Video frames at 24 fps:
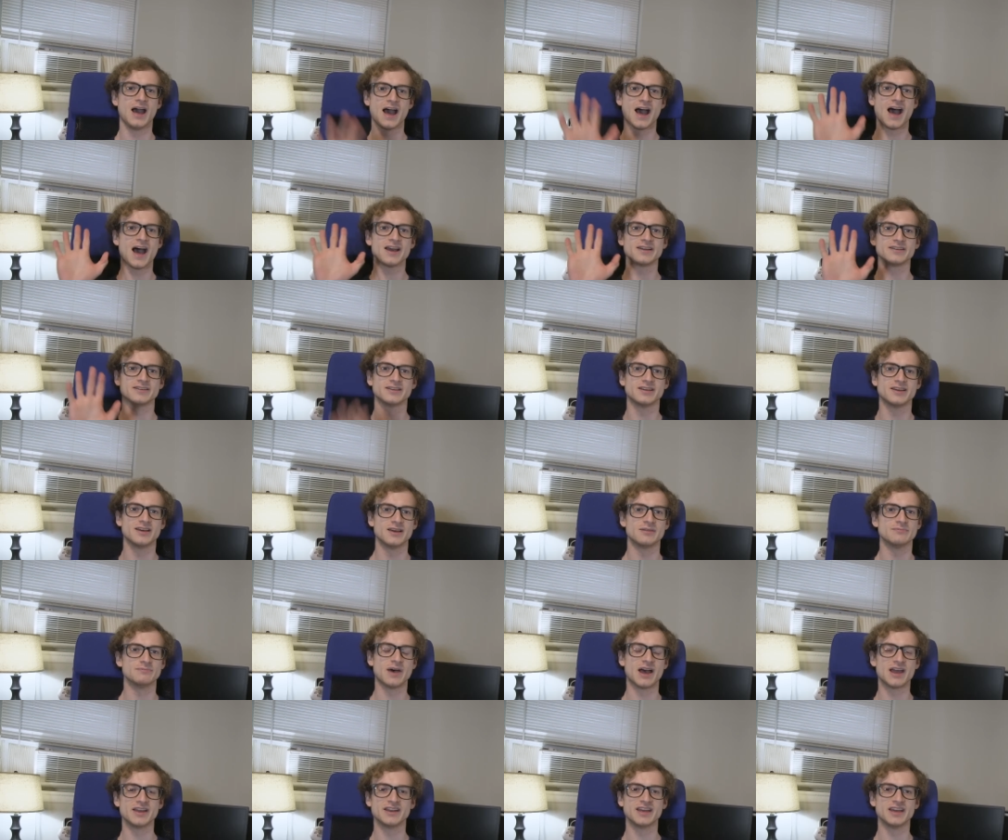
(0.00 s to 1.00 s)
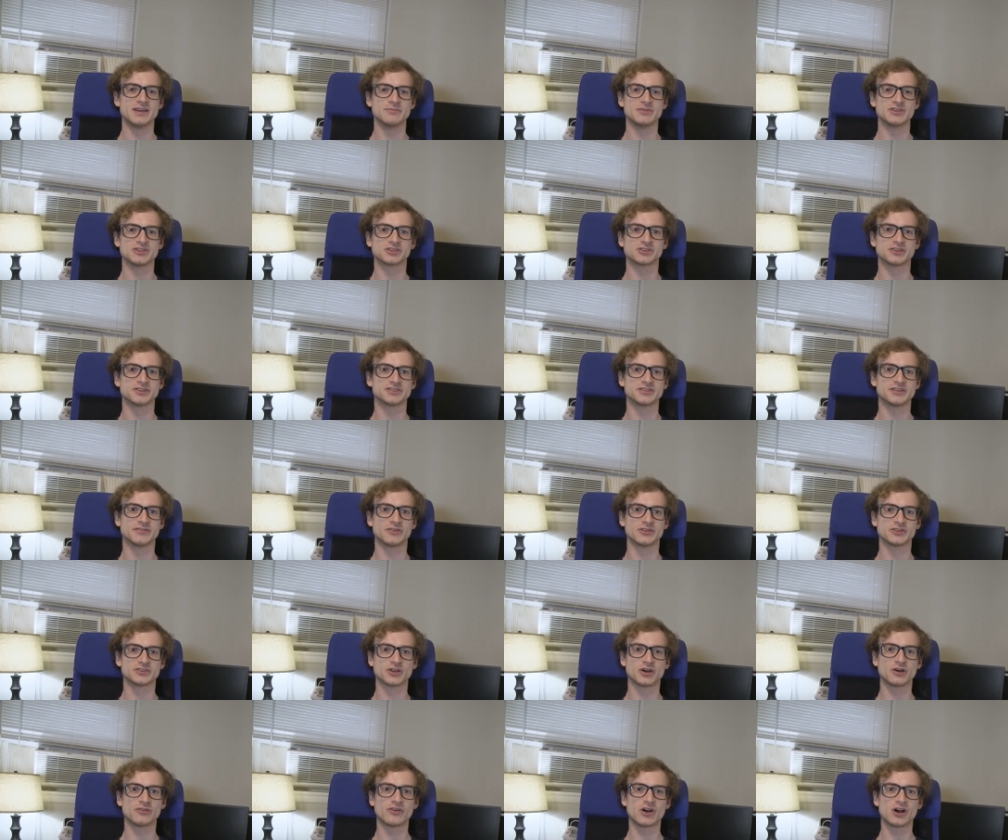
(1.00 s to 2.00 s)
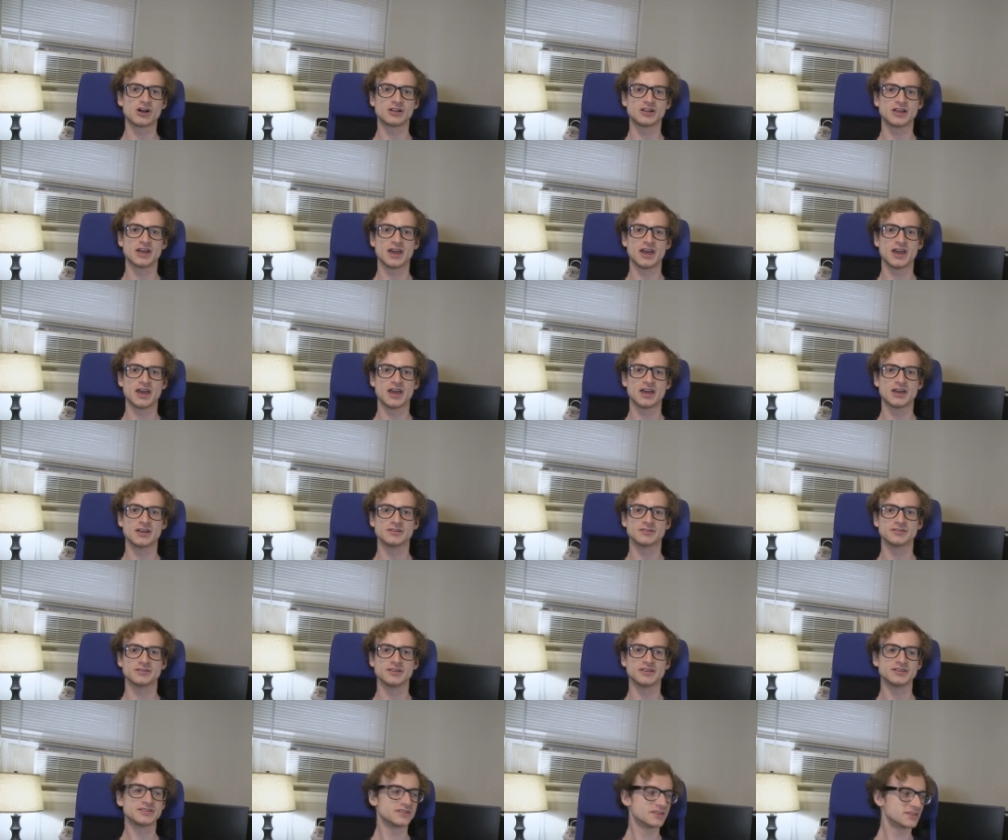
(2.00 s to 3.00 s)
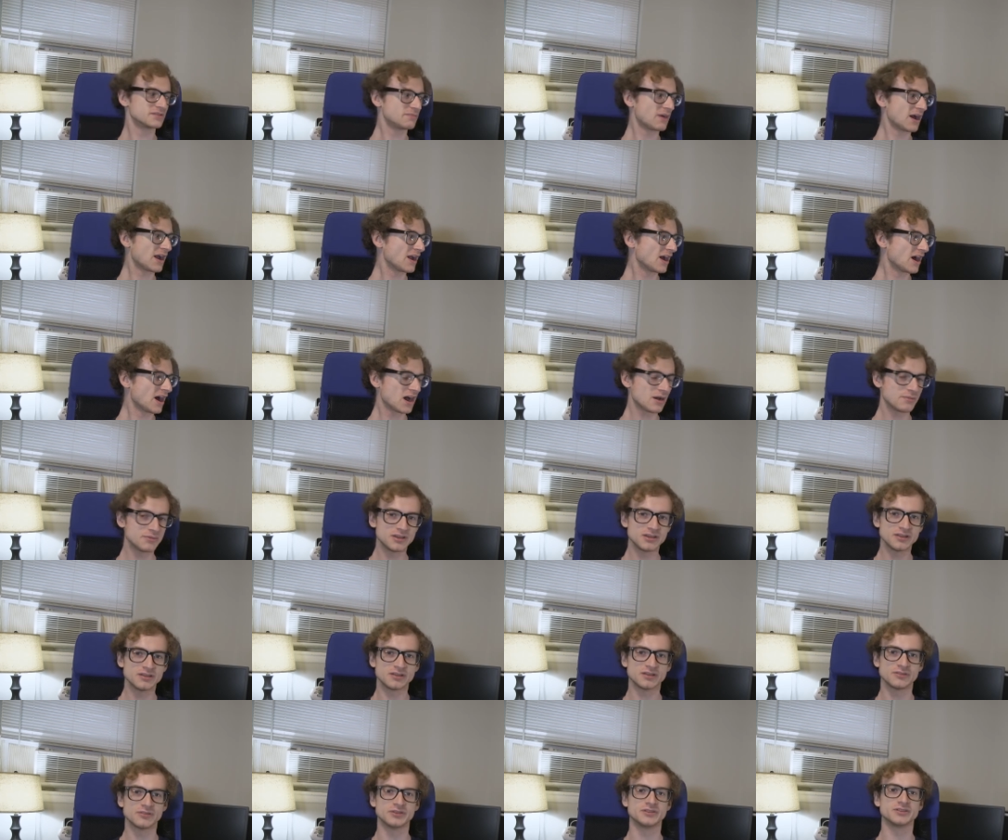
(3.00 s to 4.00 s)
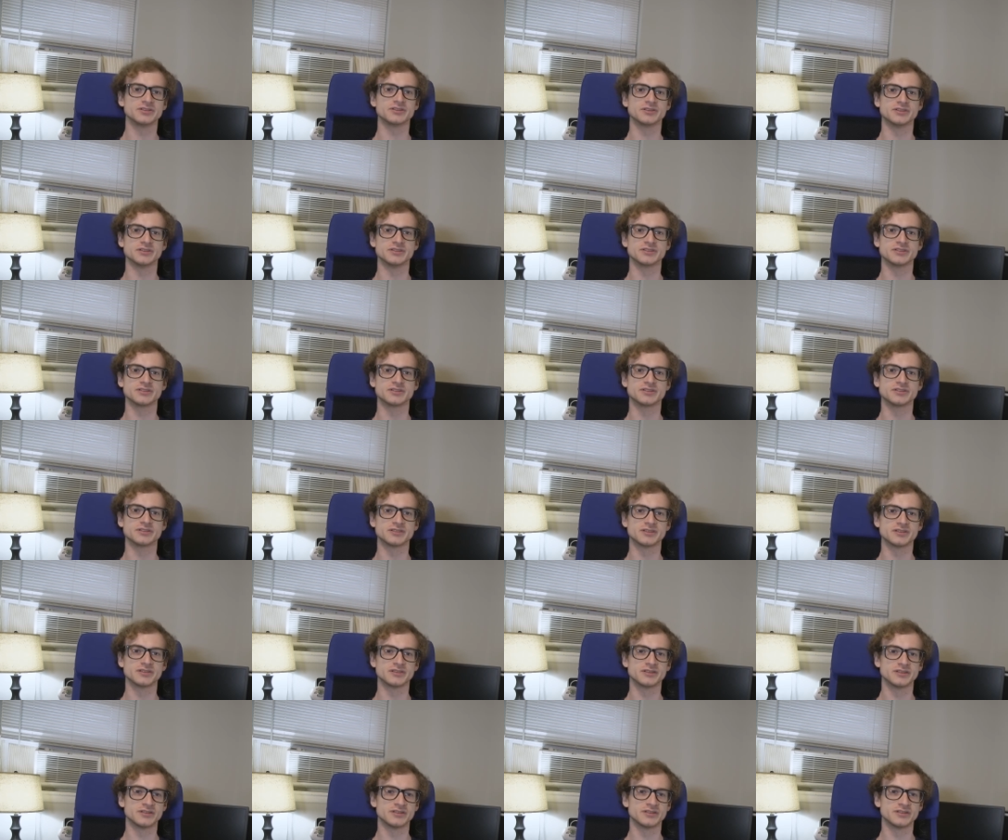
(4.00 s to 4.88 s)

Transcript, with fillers: Hi, my name is Christopher Stovall, and this is my hobby, which is